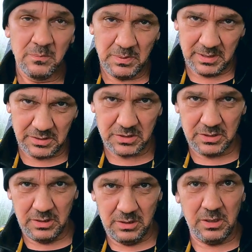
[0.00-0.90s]
But
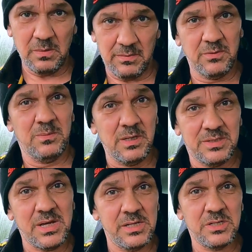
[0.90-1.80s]
you have a
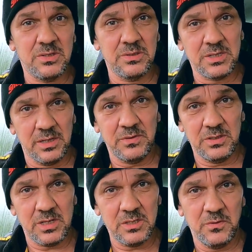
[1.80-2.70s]
test, a safety
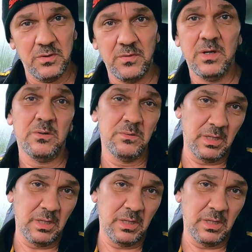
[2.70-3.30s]
test for your vehicle.